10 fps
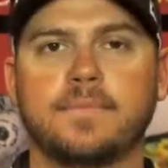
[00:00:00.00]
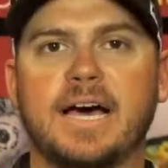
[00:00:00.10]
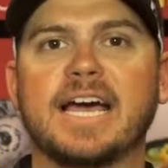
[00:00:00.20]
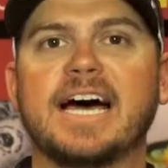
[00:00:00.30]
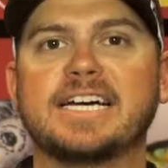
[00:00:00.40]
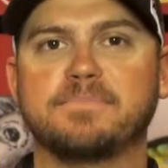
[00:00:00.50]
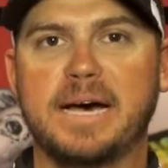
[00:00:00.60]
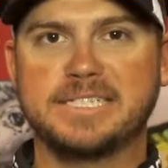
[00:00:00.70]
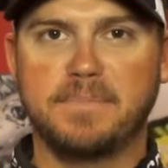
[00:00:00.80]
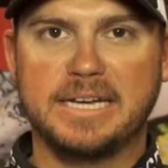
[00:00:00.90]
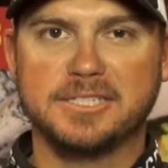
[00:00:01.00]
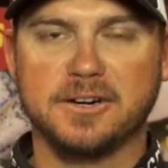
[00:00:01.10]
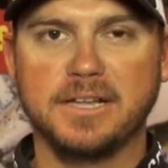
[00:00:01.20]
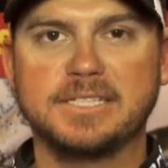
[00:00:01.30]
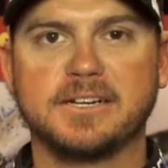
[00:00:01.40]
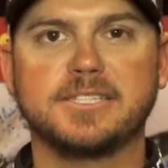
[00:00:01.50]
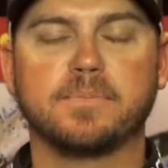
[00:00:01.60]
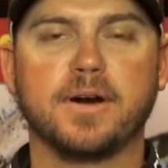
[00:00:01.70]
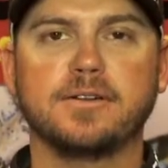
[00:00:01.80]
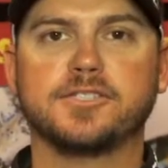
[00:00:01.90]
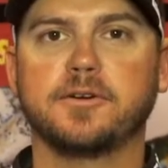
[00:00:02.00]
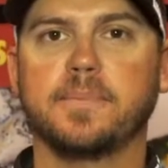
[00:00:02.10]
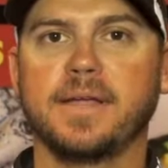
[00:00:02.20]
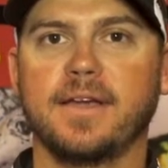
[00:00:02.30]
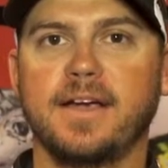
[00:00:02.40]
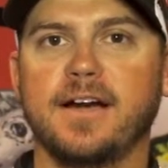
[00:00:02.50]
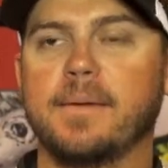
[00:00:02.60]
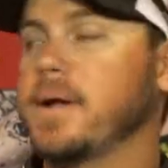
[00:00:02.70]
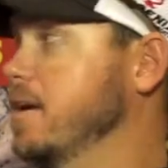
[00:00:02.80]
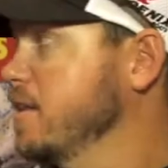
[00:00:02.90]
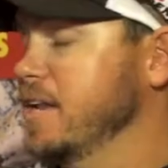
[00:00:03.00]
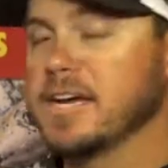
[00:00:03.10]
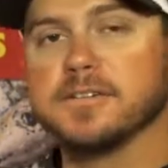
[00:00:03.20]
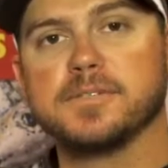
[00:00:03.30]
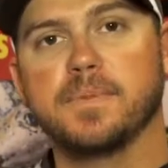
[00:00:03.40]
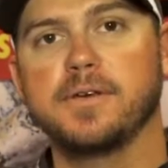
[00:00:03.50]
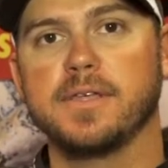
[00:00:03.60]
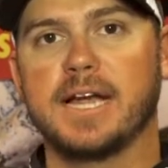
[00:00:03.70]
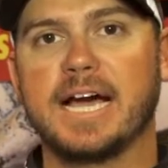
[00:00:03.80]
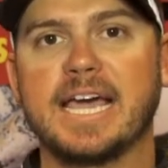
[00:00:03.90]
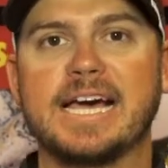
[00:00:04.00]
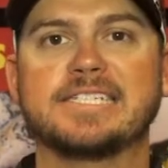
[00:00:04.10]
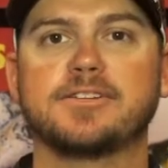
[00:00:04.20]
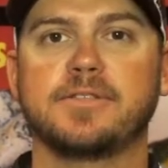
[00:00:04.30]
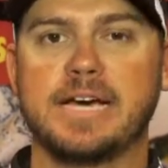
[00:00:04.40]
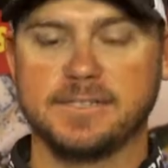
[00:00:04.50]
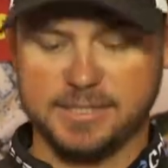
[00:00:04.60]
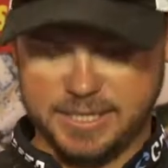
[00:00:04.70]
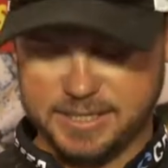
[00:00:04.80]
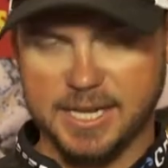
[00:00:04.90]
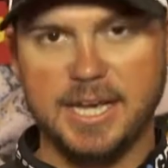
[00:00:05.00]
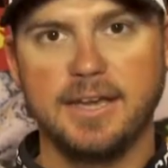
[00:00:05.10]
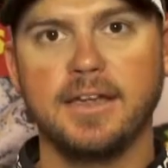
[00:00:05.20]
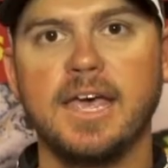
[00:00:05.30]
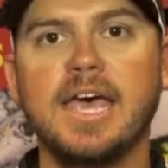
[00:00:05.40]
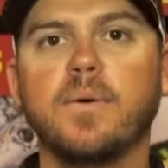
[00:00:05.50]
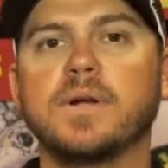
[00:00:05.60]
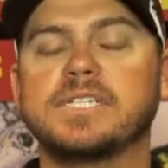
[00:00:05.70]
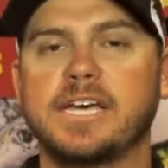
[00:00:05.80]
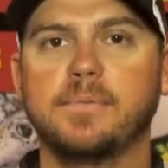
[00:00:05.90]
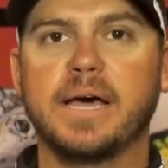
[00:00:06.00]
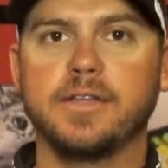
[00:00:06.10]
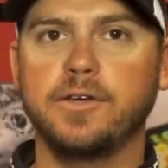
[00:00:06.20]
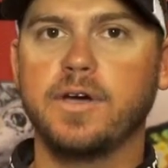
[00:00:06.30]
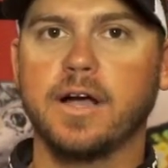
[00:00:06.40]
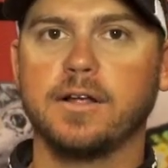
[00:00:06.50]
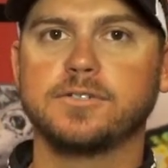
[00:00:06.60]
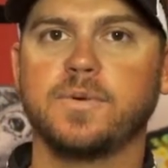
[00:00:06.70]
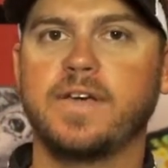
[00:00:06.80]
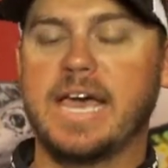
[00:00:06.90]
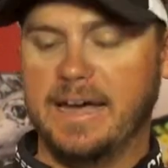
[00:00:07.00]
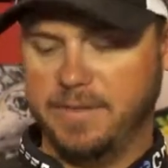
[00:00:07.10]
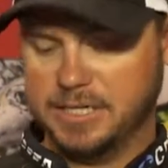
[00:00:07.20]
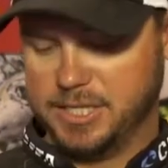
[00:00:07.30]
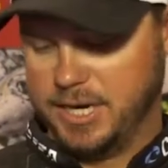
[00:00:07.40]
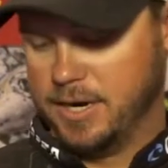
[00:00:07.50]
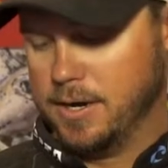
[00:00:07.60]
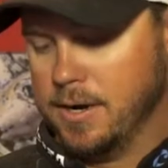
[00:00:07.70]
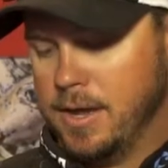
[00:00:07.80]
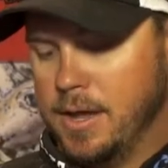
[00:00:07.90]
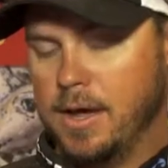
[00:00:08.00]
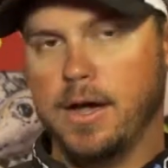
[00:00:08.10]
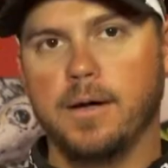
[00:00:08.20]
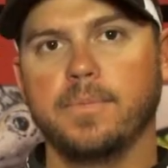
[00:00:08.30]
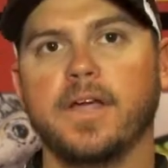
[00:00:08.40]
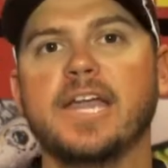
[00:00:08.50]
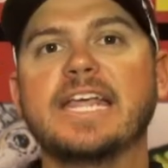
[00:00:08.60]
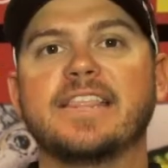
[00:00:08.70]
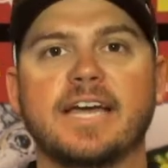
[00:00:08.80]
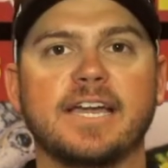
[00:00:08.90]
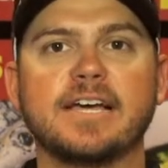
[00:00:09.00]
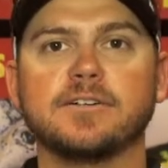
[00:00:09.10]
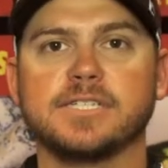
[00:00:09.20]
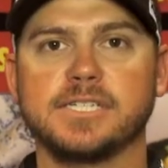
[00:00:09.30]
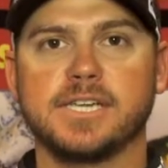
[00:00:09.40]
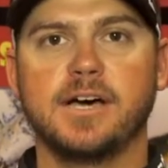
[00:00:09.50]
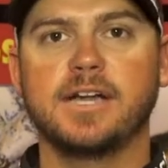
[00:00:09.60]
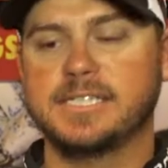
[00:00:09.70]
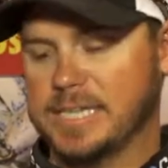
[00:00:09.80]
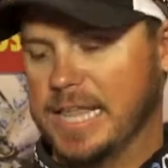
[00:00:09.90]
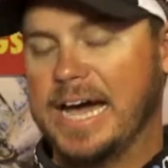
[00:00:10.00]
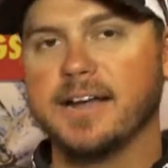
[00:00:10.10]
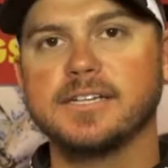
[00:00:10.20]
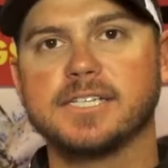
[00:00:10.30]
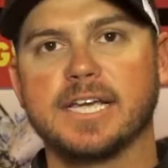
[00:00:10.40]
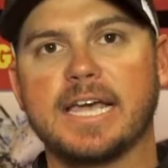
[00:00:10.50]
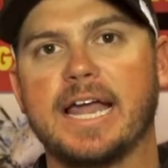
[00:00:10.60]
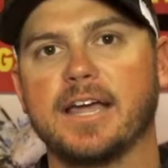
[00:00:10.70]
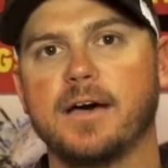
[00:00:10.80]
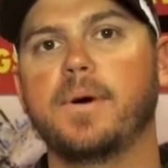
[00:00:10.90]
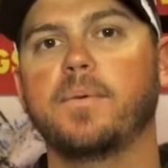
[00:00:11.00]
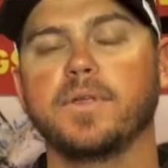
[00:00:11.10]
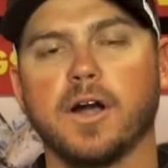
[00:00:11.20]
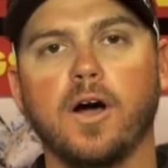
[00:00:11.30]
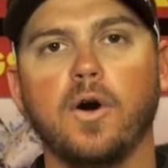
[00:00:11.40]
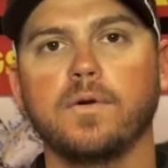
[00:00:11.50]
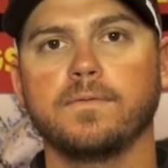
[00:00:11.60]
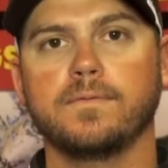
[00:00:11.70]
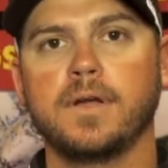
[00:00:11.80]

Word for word: Hi guys, Bassmaster Elite Series Pro Drew Benton here. I'm here at the Nichols booth at ICAST two thousand sixteen. I want to tell you about the new colors we have this year. Um, a neat thing Nichols has done is allowed us to kind of come up with our own